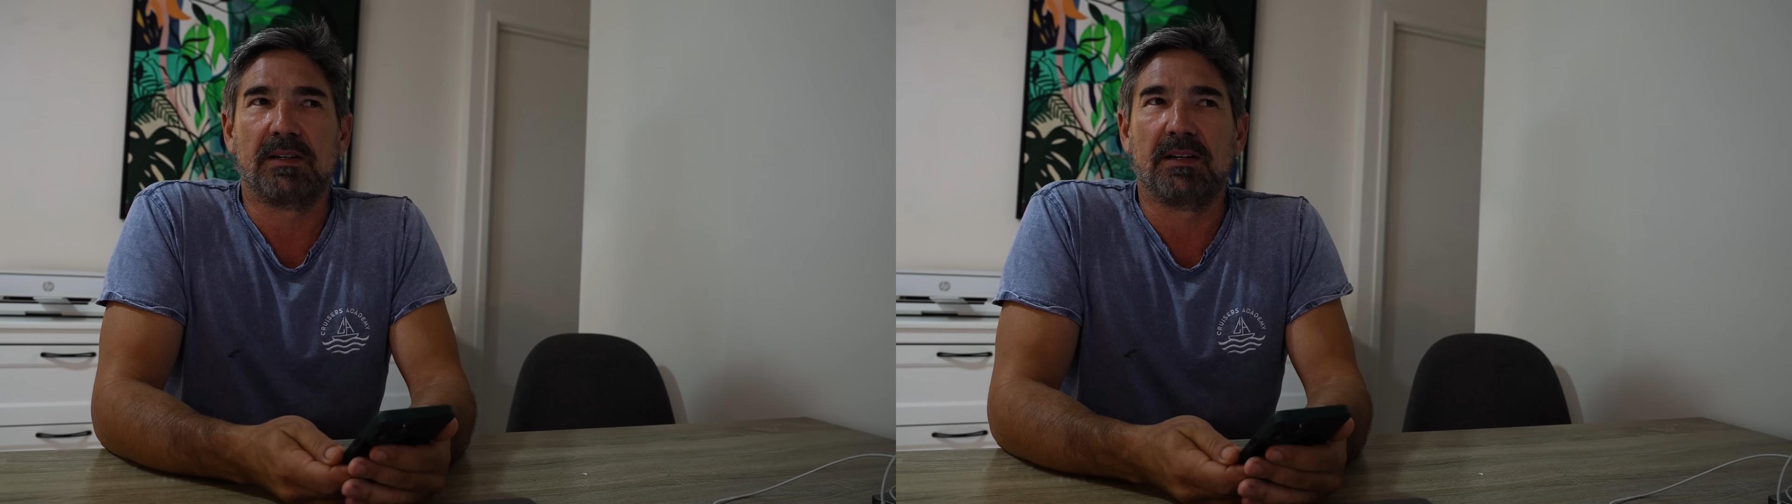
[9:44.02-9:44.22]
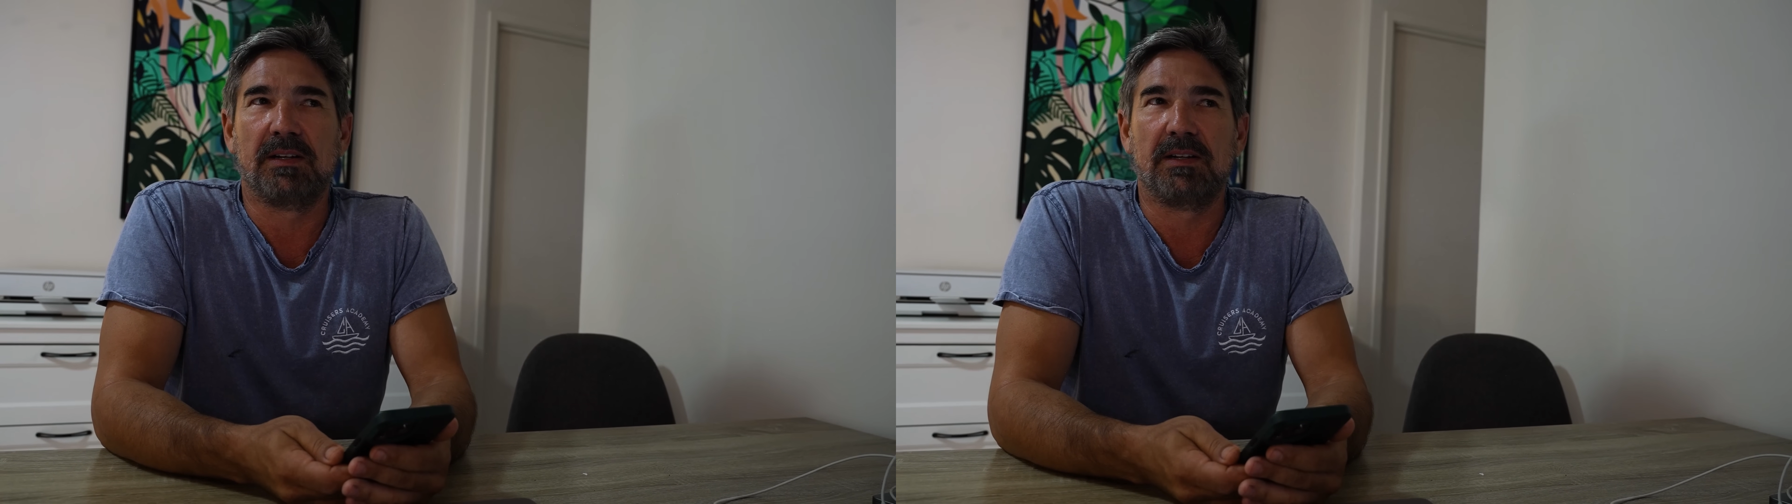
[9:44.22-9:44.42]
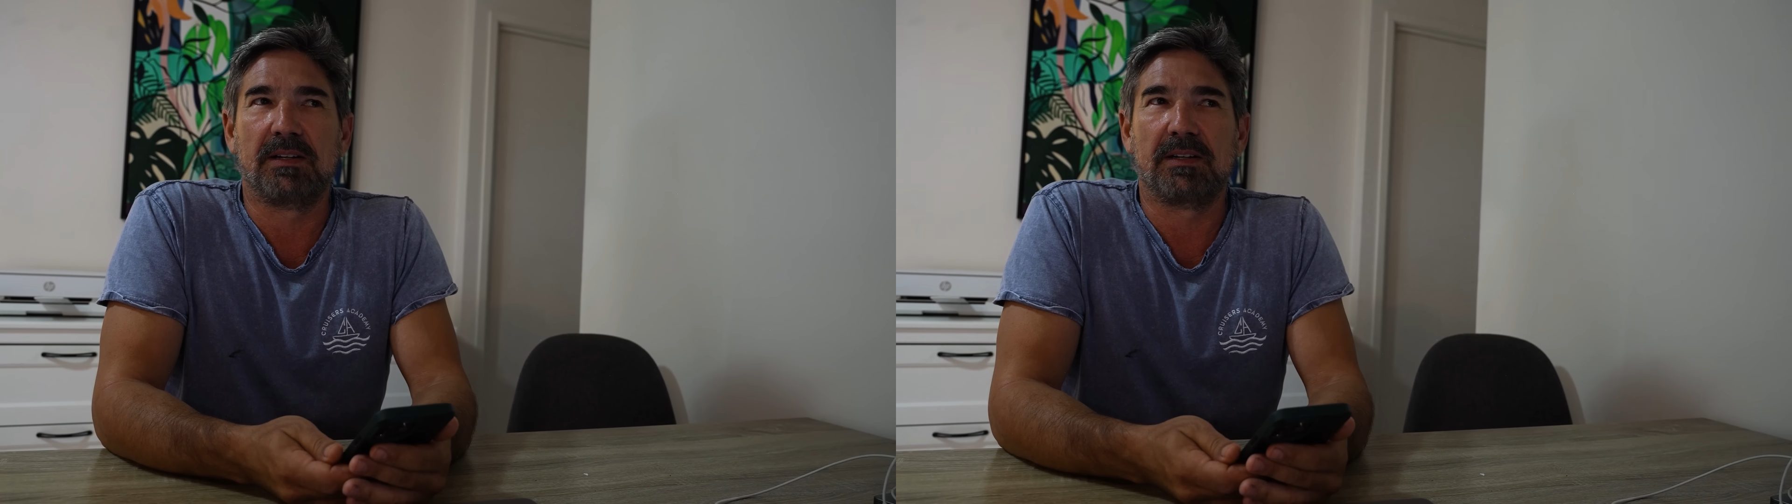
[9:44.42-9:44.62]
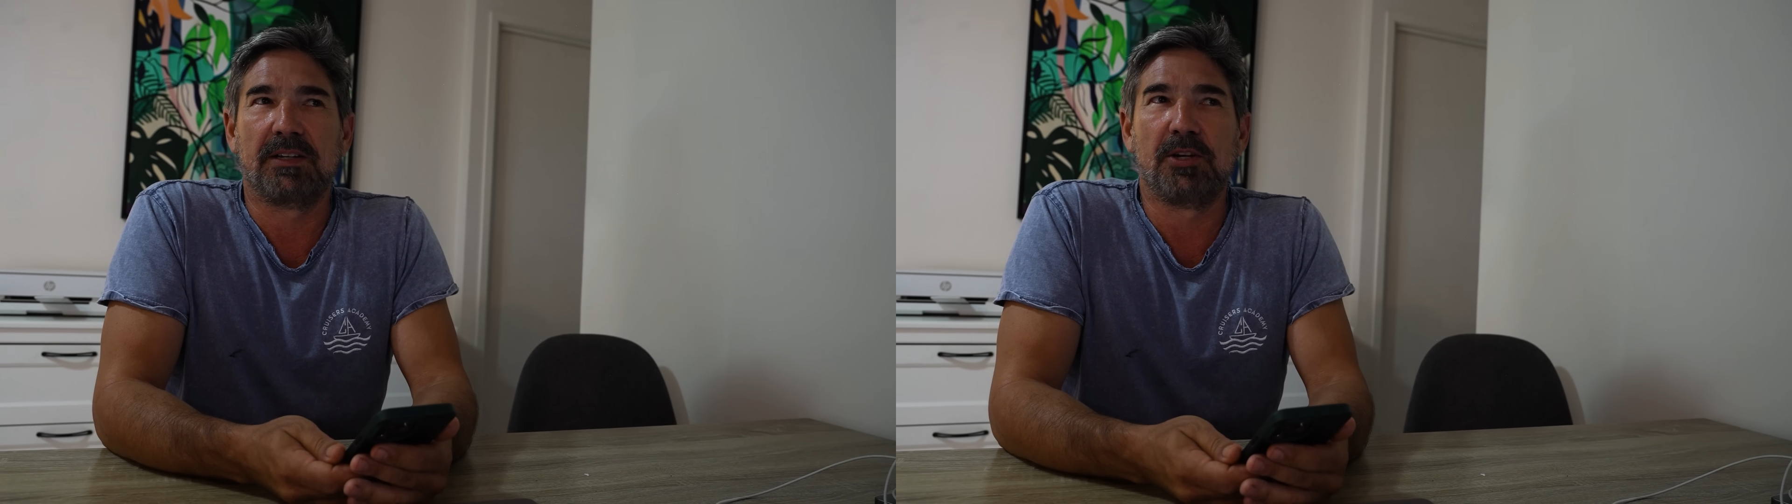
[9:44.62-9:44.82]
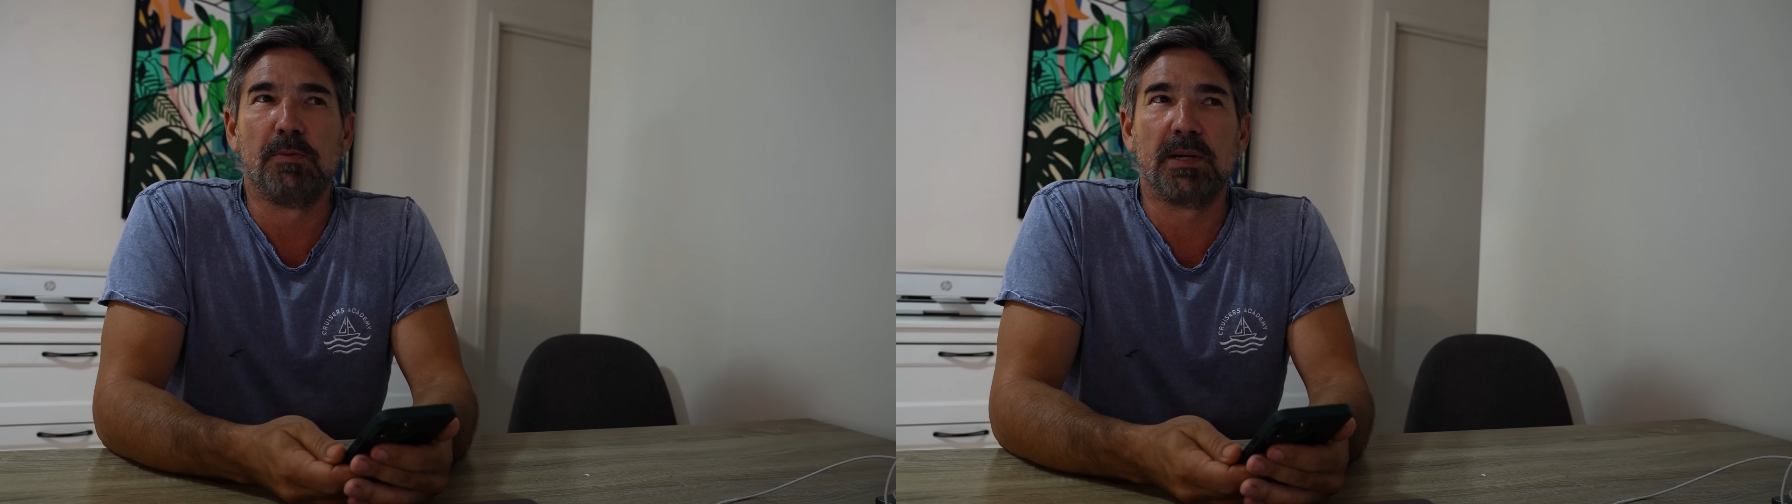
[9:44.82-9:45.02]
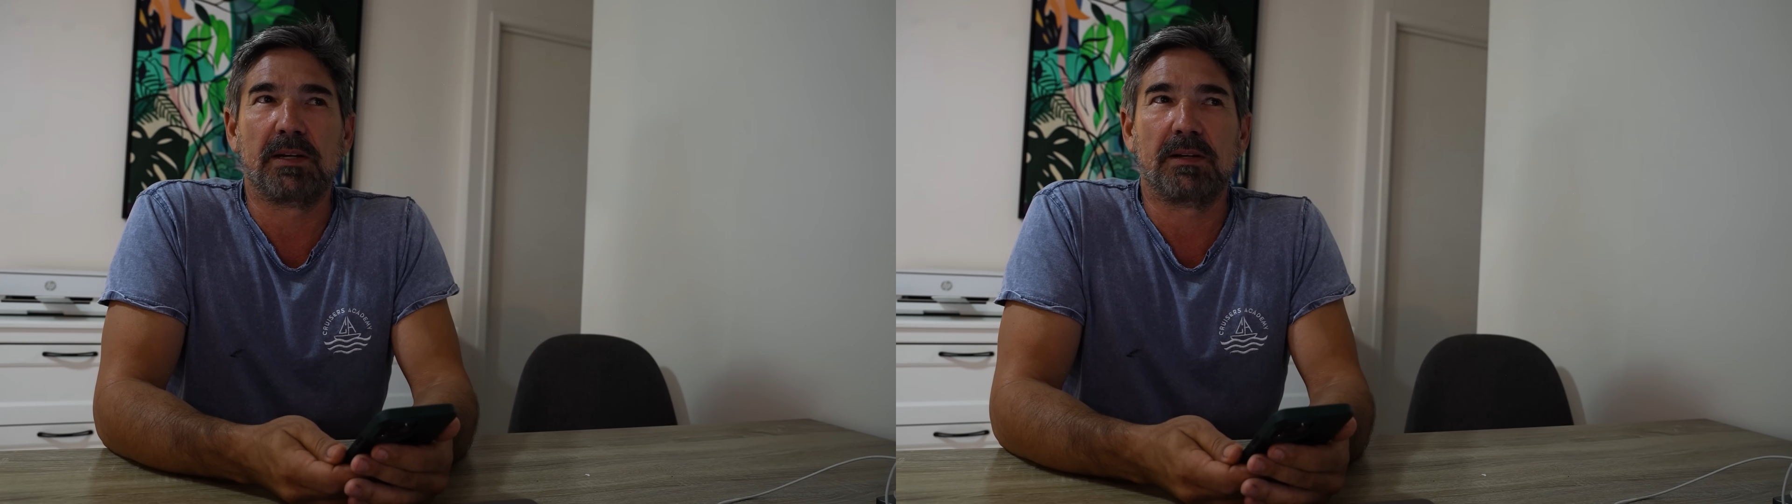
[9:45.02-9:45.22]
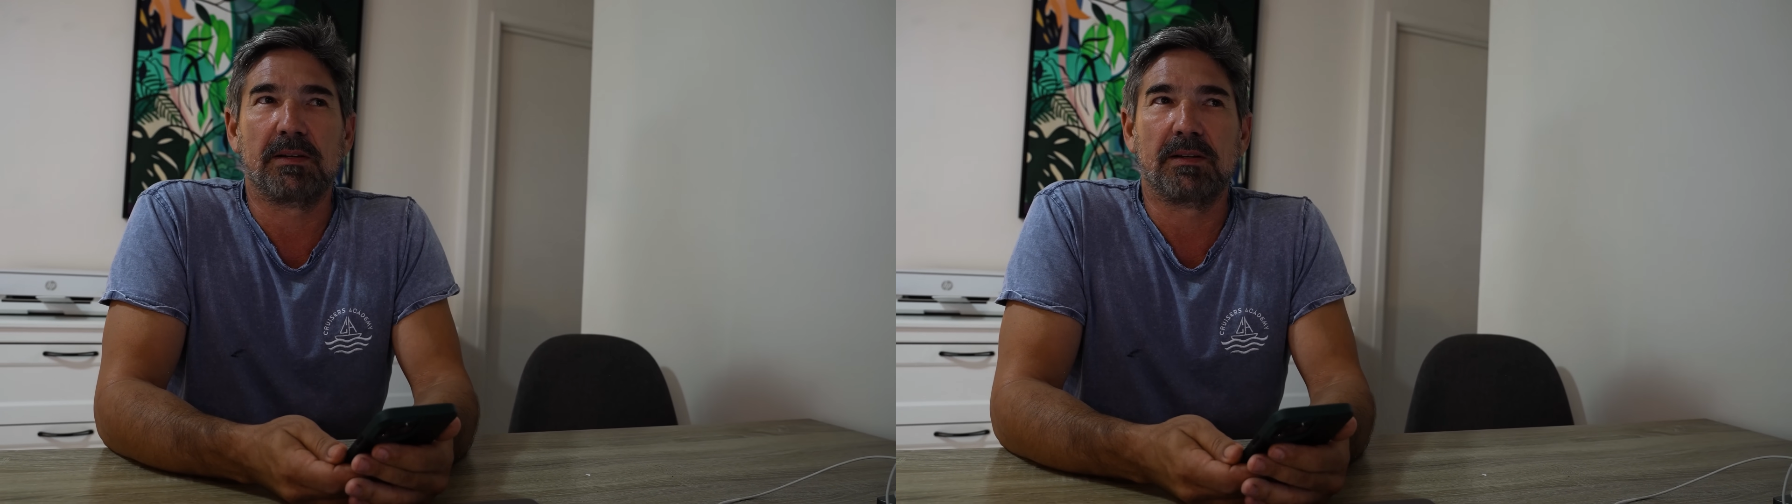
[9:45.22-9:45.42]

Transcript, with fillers: a cubic,